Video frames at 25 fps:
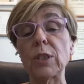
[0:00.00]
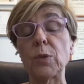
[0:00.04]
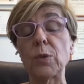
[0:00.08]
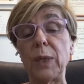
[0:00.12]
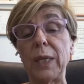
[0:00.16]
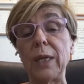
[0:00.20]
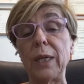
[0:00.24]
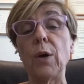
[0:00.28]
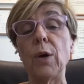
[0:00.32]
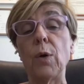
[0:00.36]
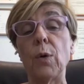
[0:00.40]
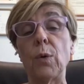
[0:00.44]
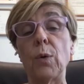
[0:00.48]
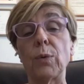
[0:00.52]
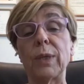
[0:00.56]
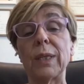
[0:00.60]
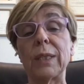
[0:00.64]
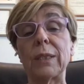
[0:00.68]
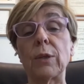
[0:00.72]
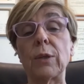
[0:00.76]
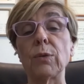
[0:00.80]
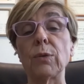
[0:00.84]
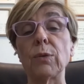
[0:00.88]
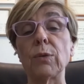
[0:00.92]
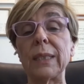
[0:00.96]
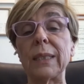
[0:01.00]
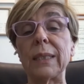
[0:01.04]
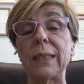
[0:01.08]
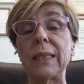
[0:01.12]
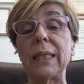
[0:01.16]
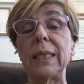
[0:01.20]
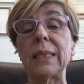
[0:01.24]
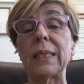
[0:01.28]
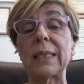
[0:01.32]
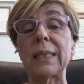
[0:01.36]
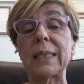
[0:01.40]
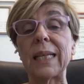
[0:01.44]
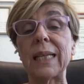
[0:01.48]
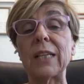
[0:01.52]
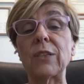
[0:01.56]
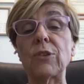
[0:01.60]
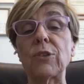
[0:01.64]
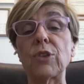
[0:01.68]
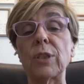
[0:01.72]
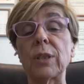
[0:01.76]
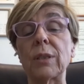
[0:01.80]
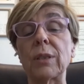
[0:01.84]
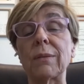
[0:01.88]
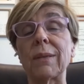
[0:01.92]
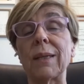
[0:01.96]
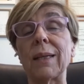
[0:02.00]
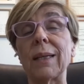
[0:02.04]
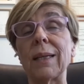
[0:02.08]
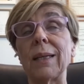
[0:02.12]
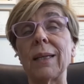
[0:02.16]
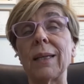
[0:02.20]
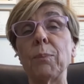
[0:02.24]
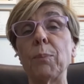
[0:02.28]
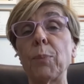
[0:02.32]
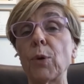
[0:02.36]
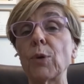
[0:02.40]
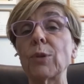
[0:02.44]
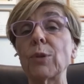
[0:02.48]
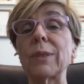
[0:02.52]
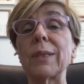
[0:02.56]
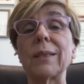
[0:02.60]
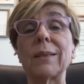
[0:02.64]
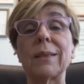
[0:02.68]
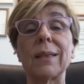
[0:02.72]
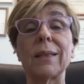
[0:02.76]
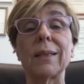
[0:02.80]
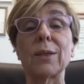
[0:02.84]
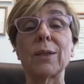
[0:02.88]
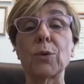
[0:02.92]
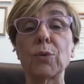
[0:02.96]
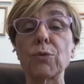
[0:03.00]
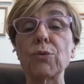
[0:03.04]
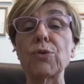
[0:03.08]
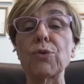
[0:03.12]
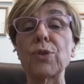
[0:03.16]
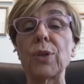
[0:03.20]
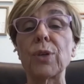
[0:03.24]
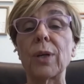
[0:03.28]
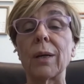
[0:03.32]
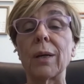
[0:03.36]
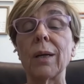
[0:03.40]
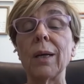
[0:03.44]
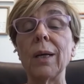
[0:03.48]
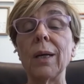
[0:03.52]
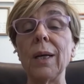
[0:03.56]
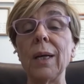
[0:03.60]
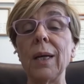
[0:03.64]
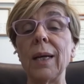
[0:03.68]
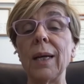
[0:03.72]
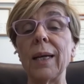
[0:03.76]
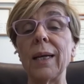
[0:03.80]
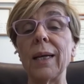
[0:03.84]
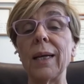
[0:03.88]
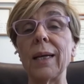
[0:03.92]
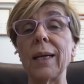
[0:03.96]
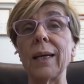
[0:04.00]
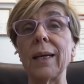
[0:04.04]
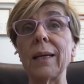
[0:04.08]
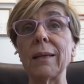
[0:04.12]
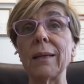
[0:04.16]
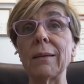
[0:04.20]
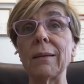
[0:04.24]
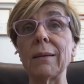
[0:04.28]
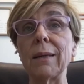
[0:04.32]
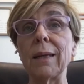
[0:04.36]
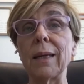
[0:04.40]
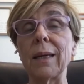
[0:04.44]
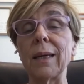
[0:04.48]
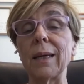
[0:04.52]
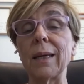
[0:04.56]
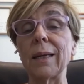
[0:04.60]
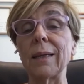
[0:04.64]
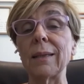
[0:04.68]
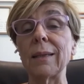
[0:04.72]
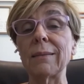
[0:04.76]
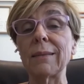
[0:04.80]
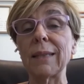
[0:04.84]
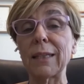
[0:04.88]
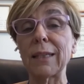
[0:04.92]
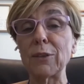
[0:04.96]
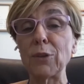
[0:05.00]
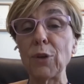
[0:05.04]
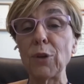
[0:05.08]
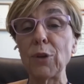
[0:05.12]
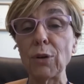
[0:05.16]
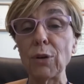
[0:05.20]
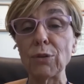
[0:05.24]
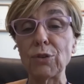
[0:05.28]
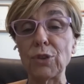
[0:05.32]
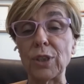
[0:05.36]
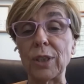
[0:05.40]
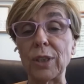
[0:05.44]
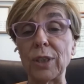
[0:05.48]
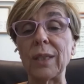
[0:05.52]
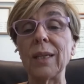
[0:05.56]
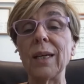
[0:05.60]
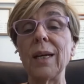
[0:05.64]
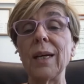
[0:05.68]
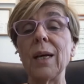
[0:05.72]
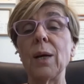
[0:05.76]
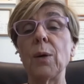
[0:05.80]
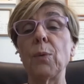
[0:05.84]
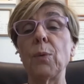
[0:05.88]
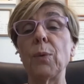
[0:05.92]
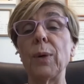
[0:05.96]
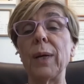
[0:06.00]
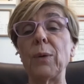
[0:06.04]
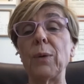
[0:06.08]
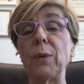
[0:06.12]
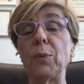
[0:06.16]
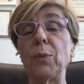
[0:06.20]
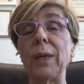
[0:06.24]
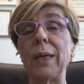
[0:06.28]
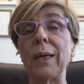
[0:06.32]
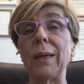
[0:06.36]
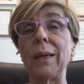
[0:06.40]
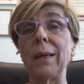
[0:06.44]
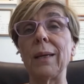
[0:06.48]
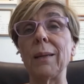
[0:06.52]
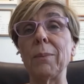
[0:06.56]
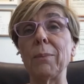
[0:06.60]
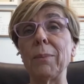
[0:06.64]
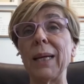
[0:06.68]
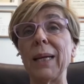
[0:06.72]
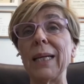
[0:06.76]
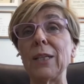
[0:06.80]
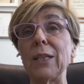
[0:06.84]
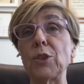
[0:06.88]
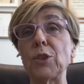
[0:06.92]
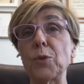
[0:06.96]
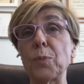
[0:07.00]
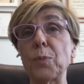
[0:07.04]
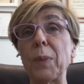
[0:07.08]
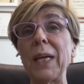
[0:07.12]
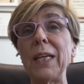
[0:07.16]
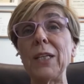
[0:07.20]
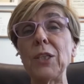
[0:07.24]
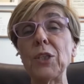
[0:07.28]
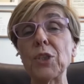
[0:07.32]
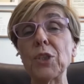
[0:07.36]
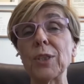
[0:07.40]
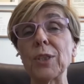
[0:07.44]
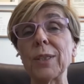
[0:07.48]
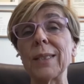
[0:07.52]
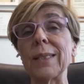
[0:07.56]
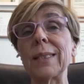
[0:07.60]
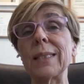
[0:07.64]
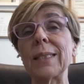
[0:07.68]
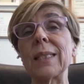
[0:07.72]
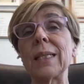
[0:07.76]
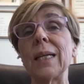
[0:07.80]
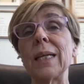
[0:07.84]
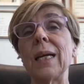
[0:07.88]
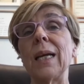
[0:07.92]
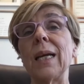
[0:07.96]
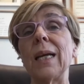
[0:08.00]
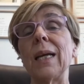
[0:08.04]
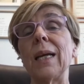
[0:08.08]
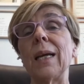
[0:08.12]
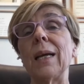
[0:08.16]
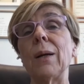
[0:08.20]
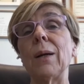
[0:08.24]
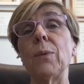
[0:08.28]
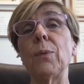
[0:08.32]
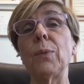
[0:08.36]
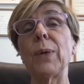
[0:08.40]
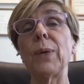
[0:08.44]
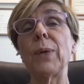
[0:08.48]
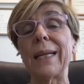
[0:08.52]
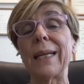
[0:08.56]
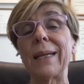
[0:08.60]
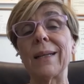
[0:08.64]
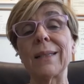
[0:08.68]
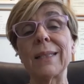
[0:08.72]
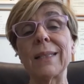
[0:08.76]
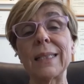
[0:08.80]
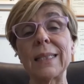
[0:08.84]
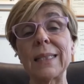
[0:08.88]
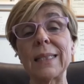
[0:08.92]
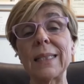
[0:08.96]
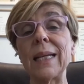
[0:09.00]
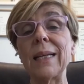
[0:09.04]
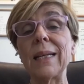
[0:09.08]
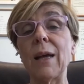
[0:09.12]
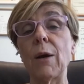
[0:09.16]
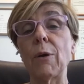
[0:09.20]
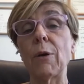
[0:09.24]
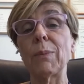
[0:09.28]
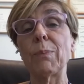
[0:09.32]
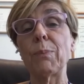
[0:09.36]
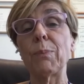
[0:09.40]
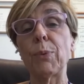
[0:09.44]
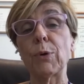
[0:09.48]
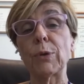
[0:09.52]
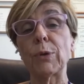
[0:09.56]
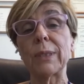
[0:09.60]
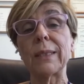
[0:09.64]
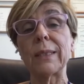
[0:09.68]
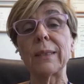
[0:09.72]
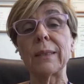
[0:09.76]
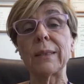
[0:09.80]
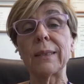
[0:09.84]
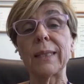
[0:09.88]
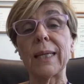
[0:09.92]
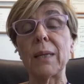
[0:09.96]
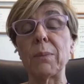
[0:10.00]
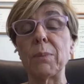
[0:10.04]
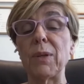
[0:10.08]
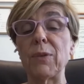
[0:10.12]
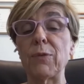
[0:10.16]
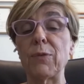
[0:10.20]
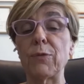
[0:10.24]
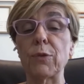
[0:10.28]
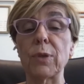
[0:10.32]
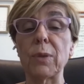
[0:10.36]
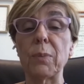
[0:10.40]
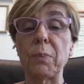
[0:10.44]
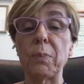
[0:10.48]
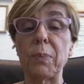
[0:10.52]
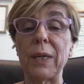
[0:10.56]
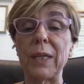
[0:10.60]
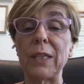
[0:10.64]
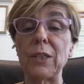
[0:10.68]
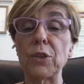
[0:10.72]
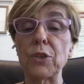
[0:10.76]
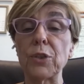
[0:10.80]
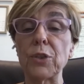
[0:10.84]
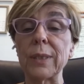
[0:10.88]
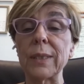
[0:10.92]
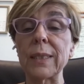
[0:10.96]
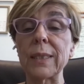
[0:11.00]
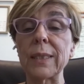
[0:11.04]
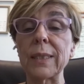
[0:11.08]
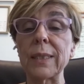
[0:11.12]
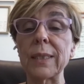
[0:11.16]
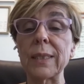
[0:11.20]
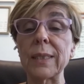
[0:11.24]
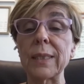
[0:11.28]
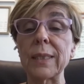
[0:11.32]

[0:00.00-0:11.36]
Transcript: we know that OCT is such an important and crucial technology when we manage patients, we can understand how important it can be for the patients.